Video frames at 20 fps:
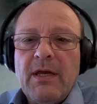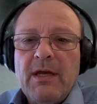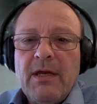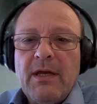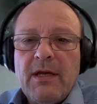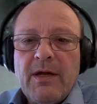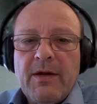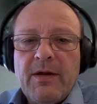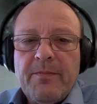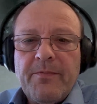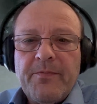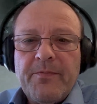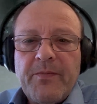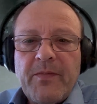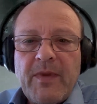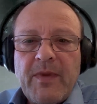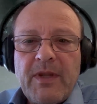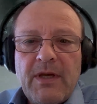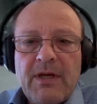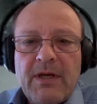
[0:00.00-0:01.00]

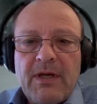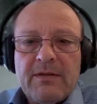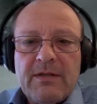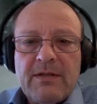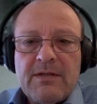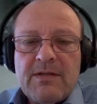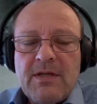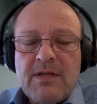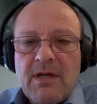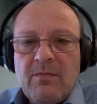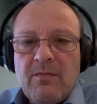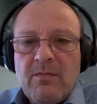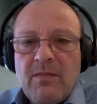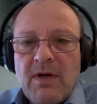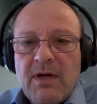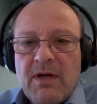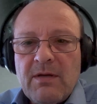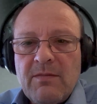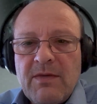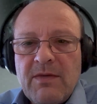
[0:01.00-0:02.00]
At this
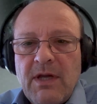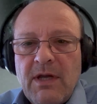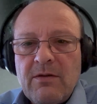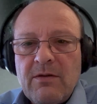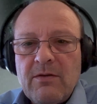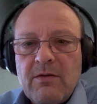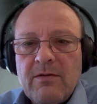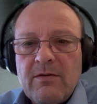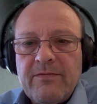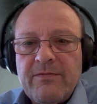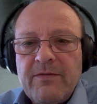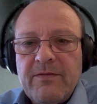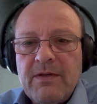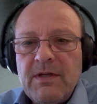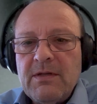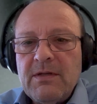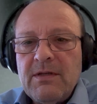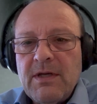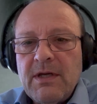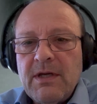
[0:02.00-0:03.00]
time, I'm the head of
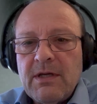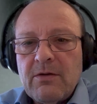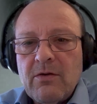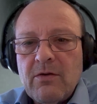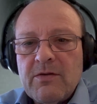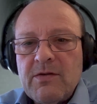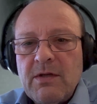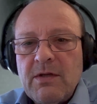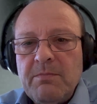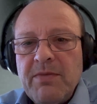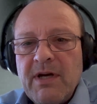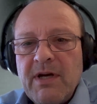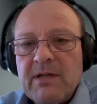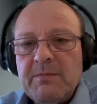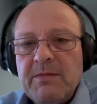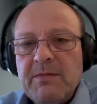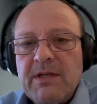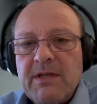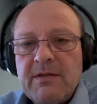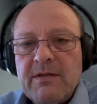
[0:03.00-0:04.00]
the diagnostic
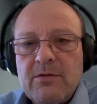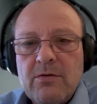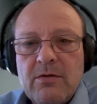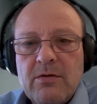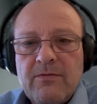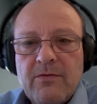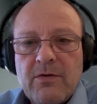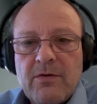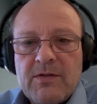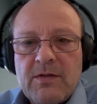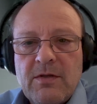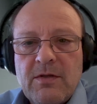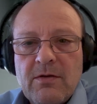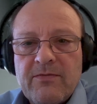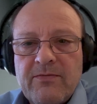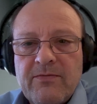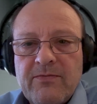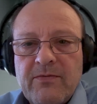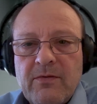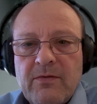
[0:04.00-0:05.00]
department at the
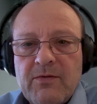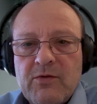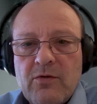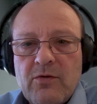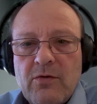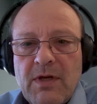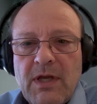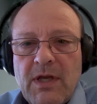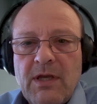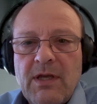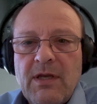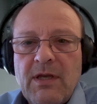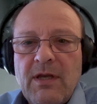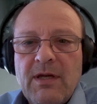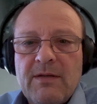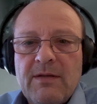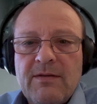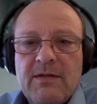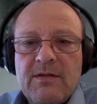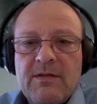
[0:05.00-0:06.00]
University of
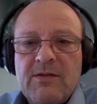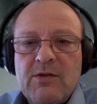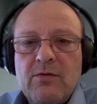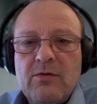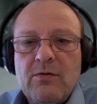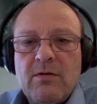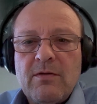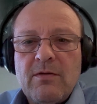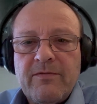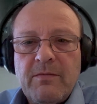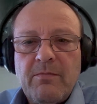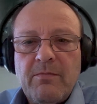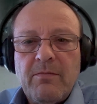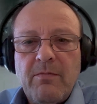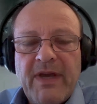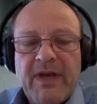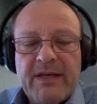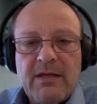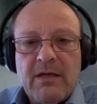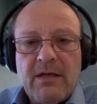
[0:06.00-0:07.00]
Zurich at the Institute of
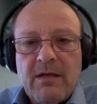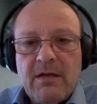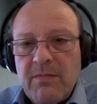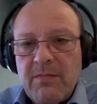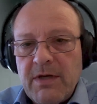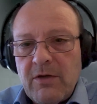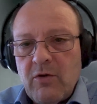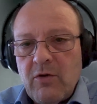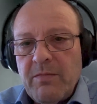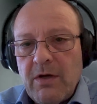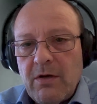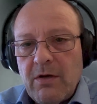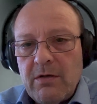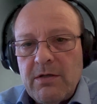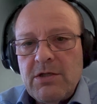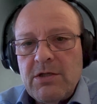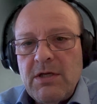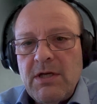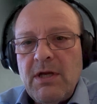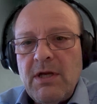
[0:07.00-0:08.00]
Medical
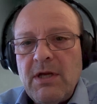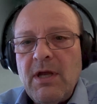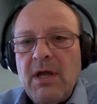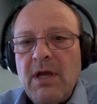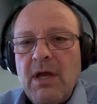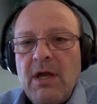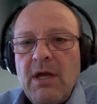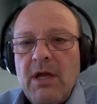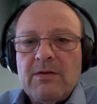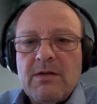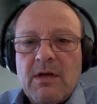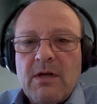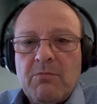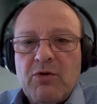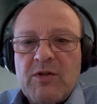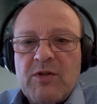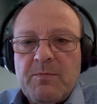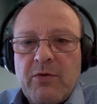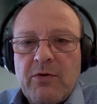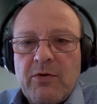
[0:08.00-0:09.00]
Microbiology. So
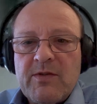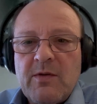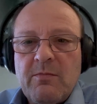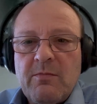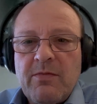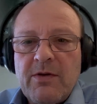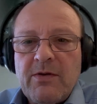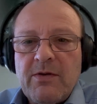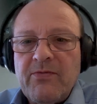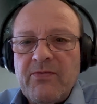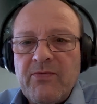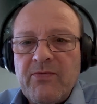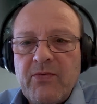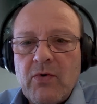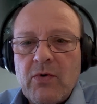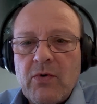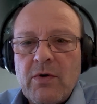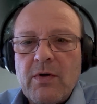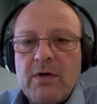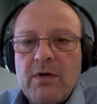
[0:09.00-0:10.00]
I'm responsible
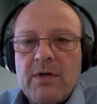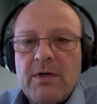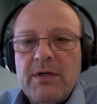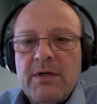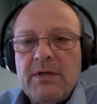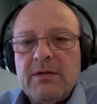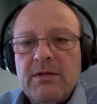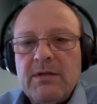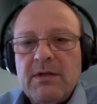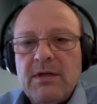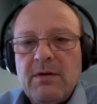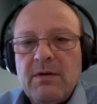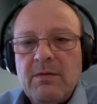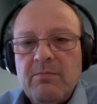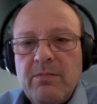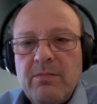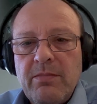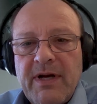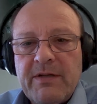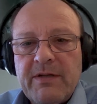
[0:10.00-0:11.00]
for
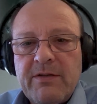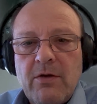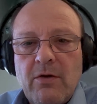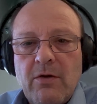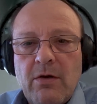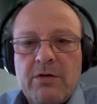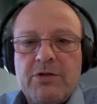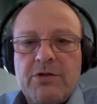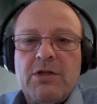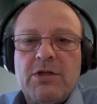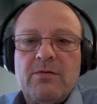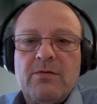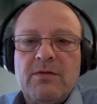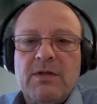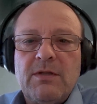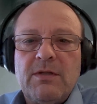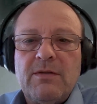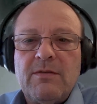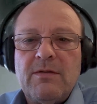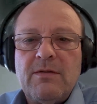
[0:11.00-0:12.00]
the bacteriology
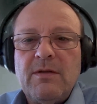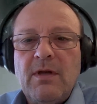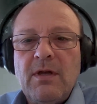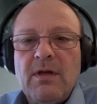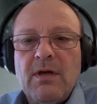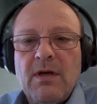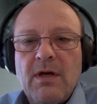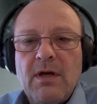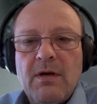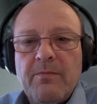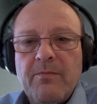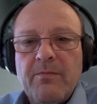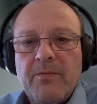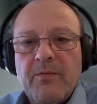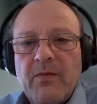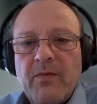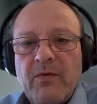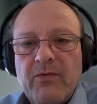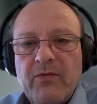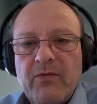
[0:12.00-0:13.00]
unit,
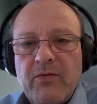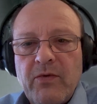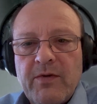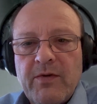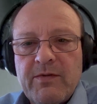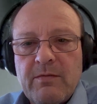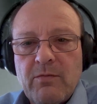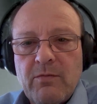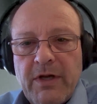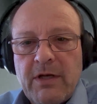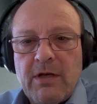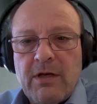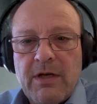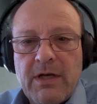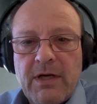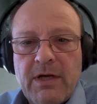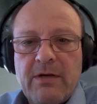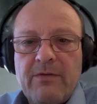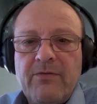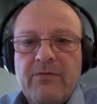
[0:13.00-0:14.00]
for the
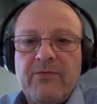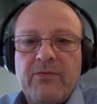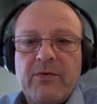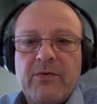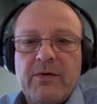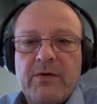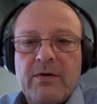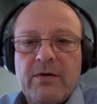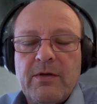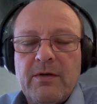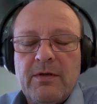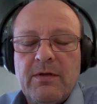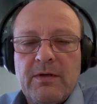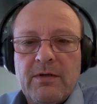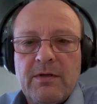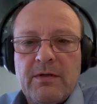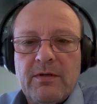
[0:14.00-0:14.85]
molecular, for